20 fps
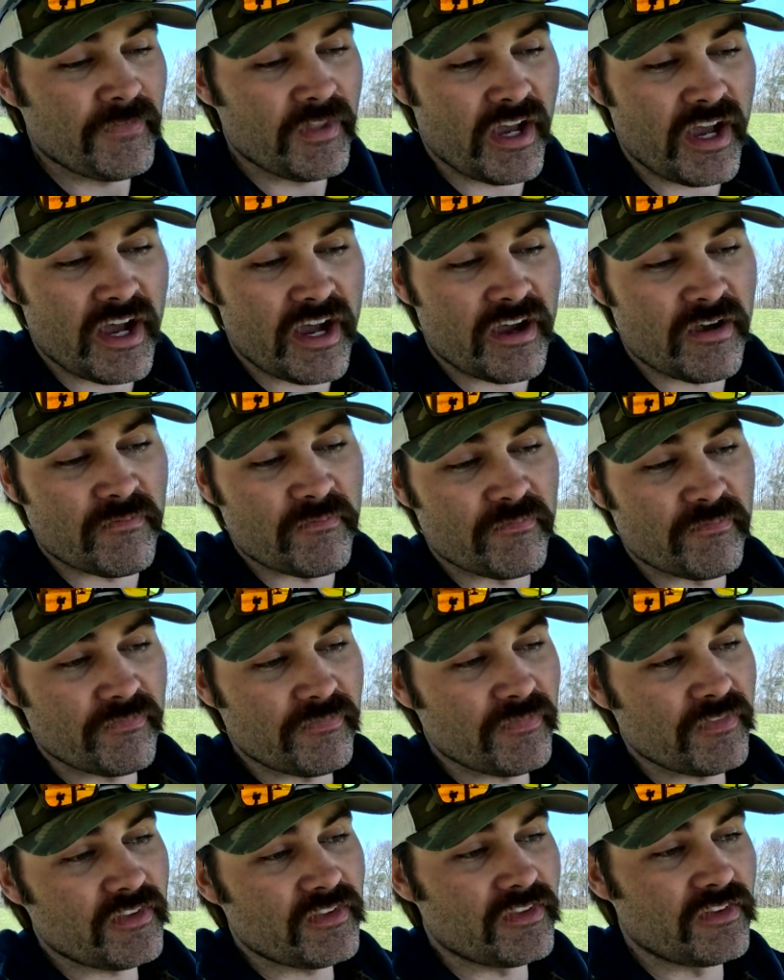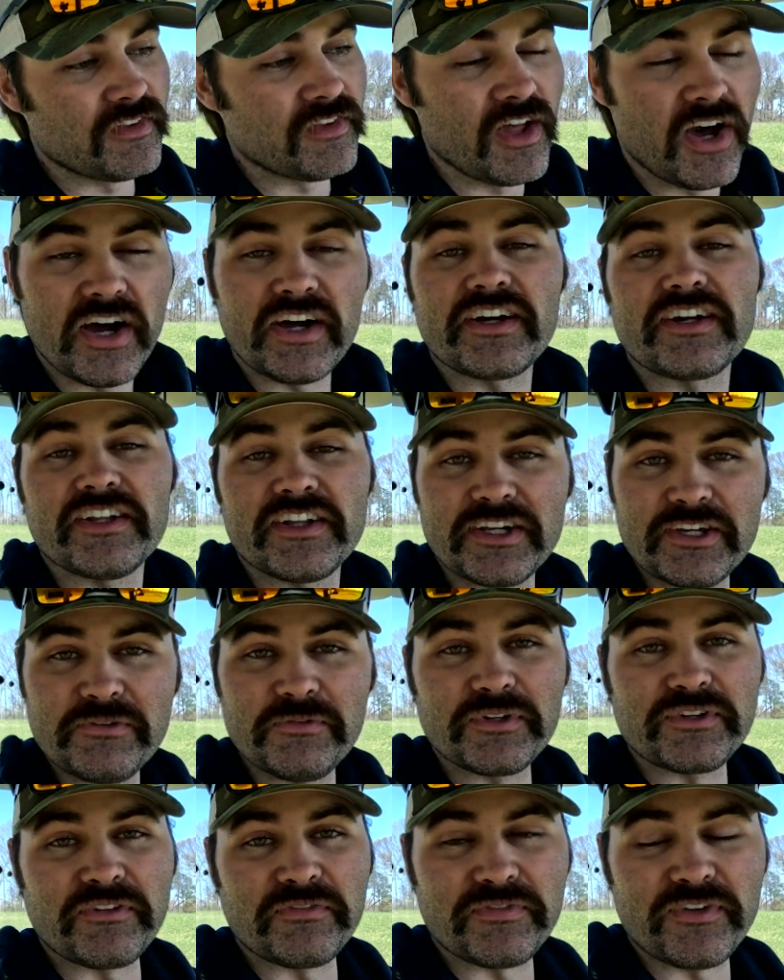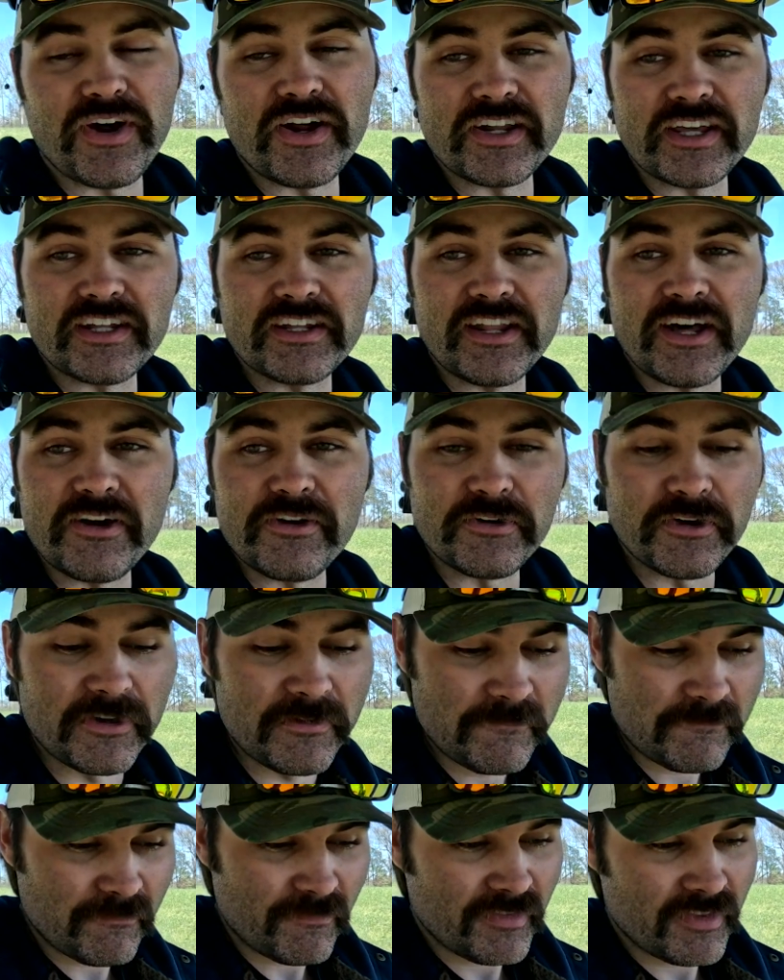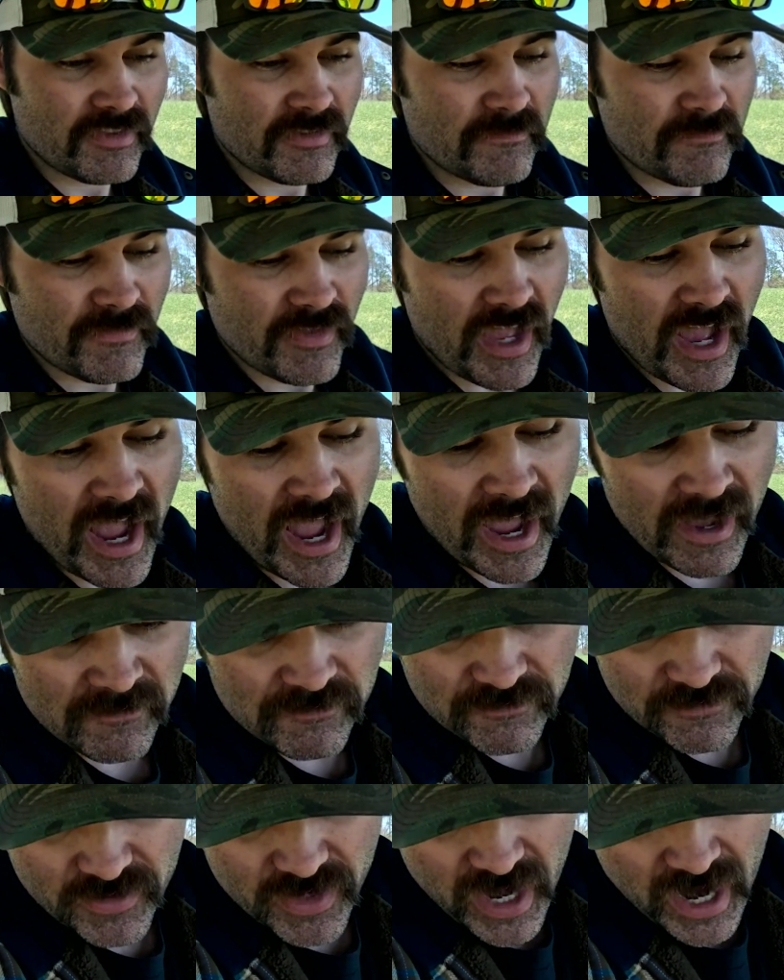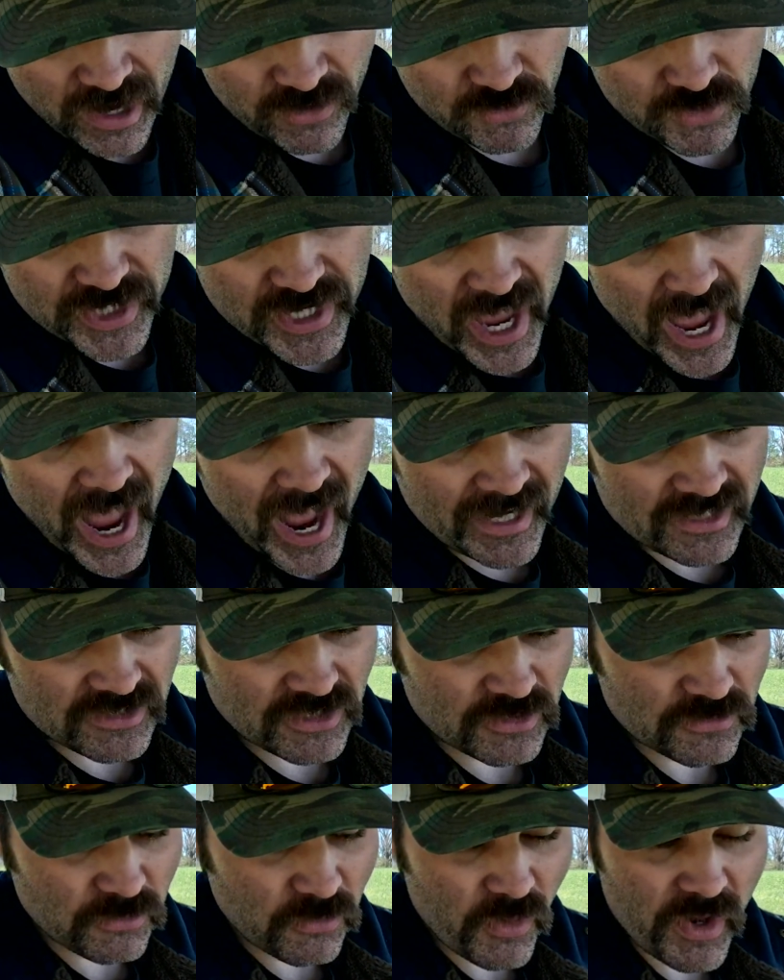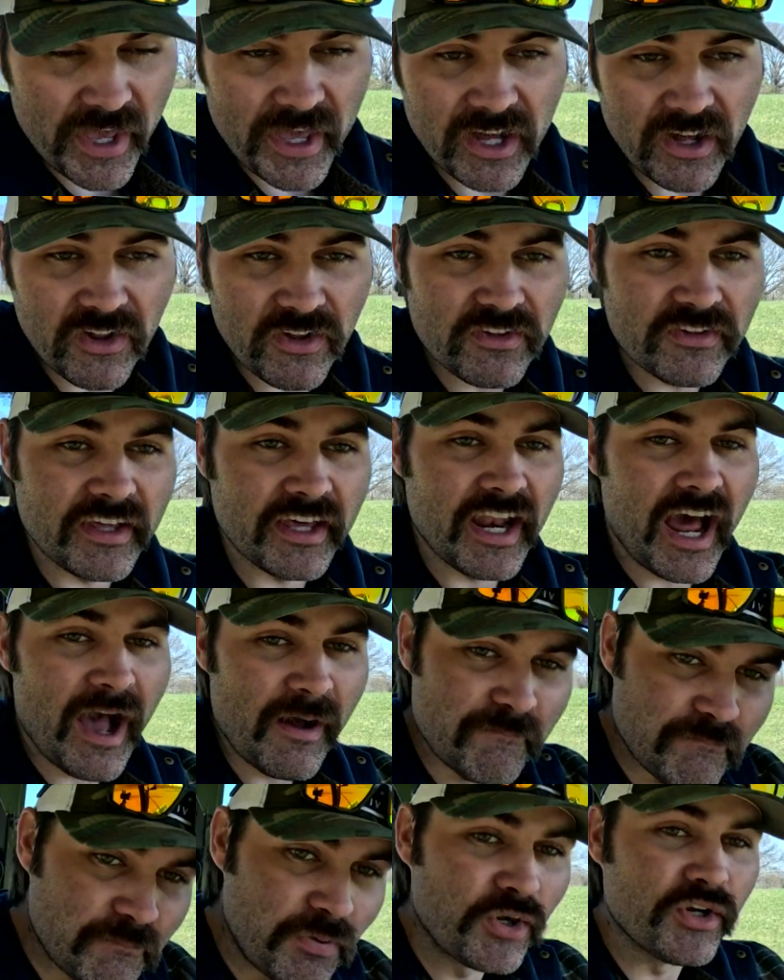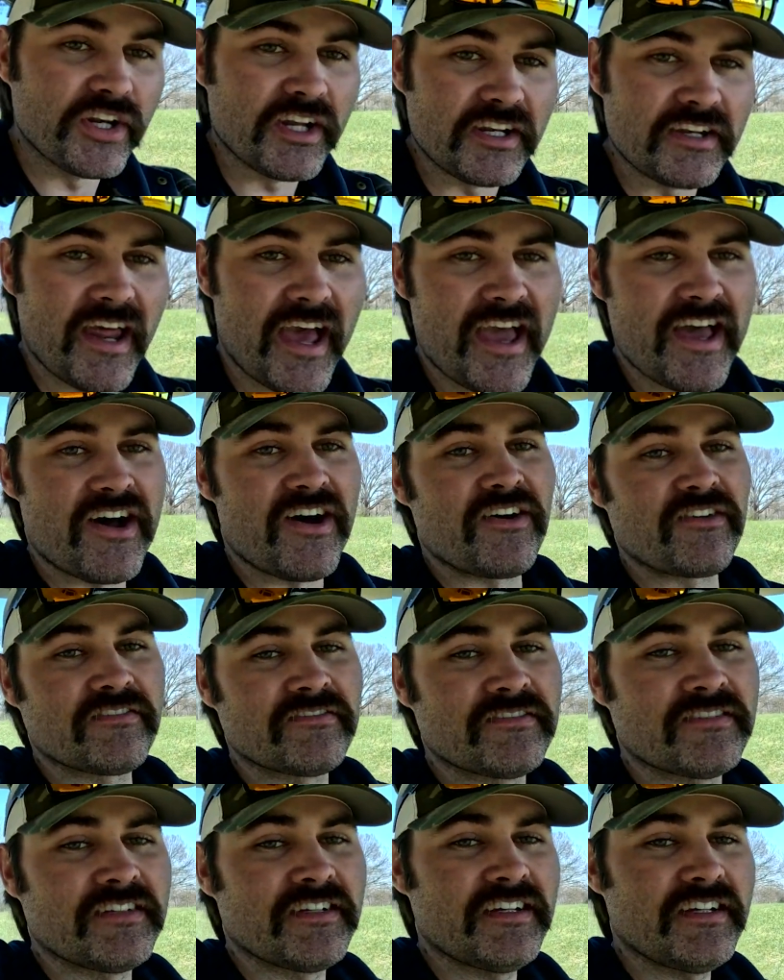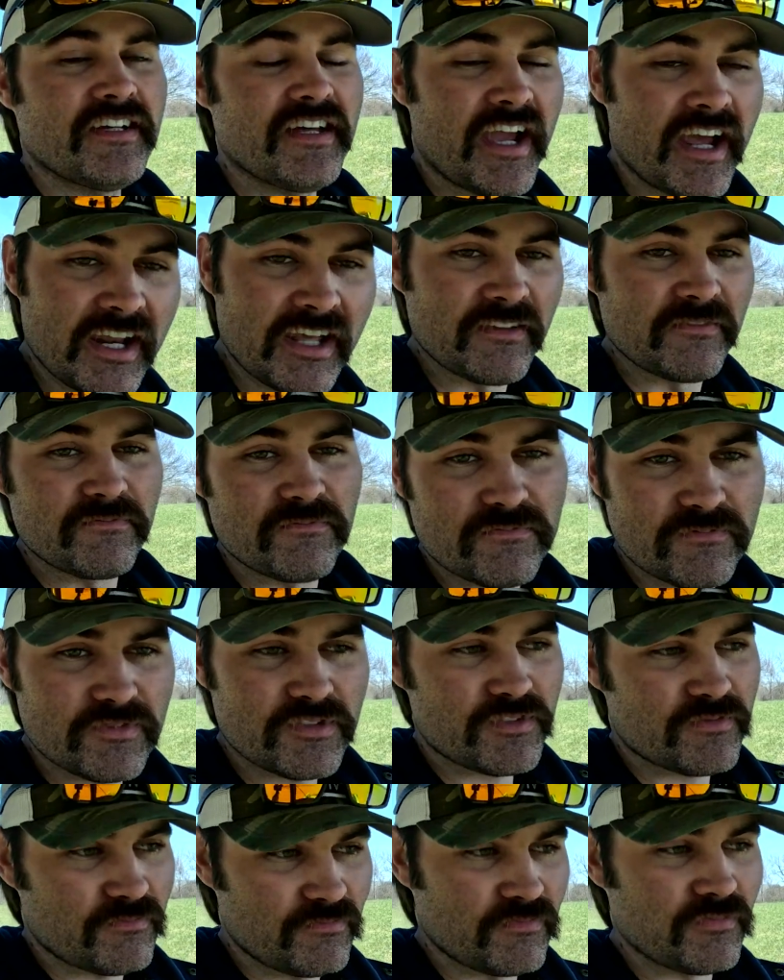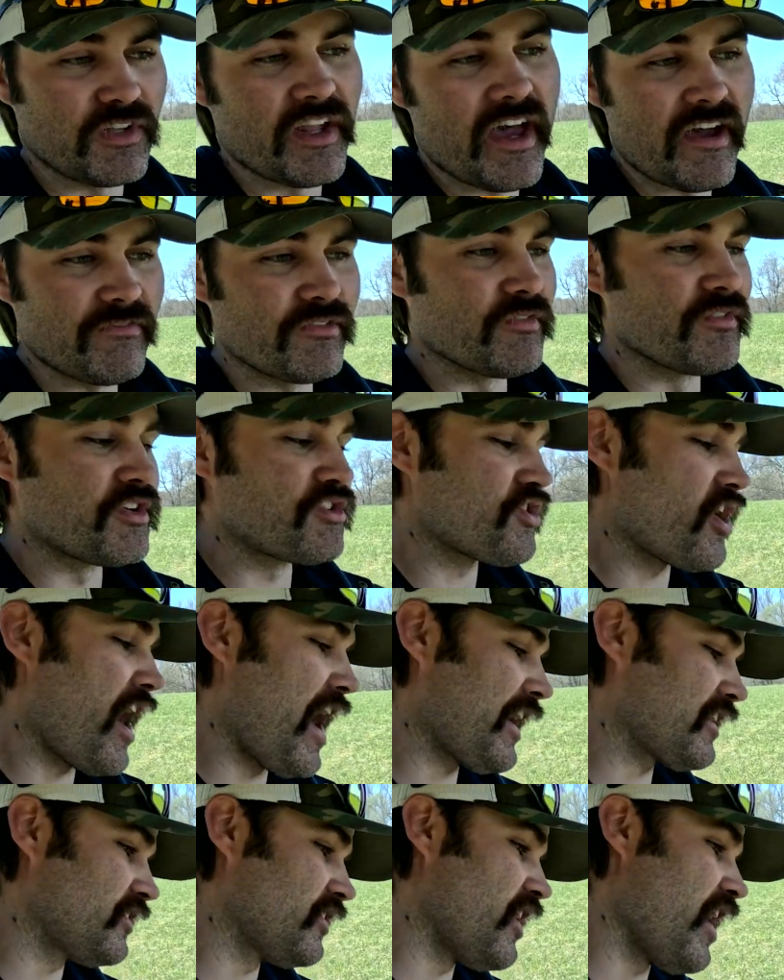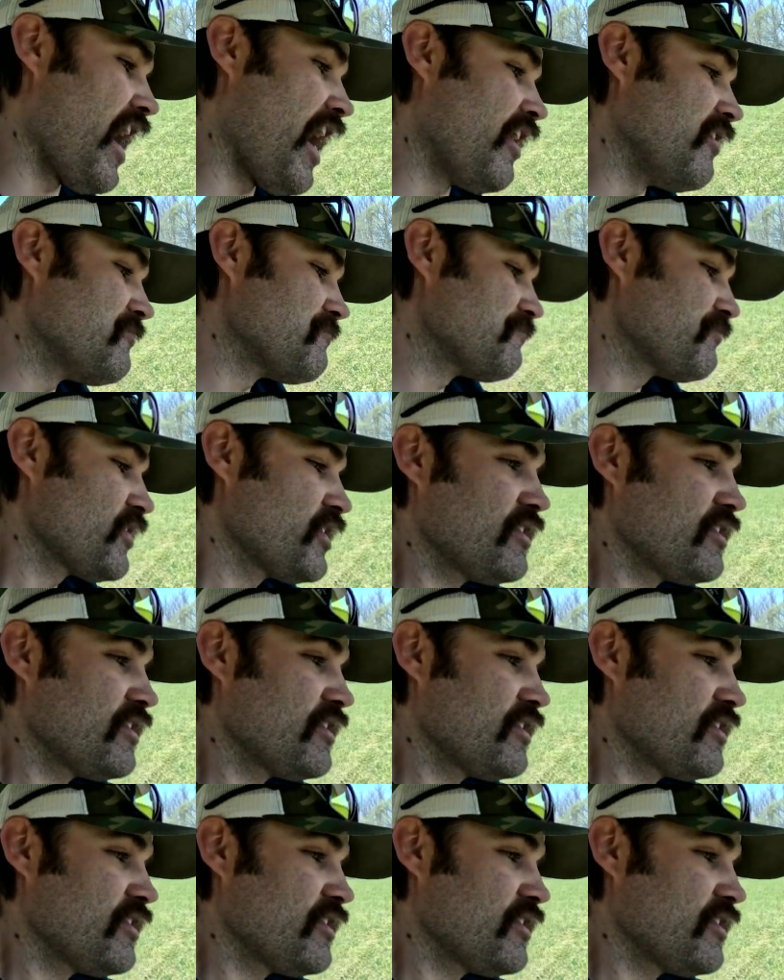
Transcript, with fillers: Um, luckily, with the front end loader, I, uh, I reacted well and I put it down and it leveled the tractor out.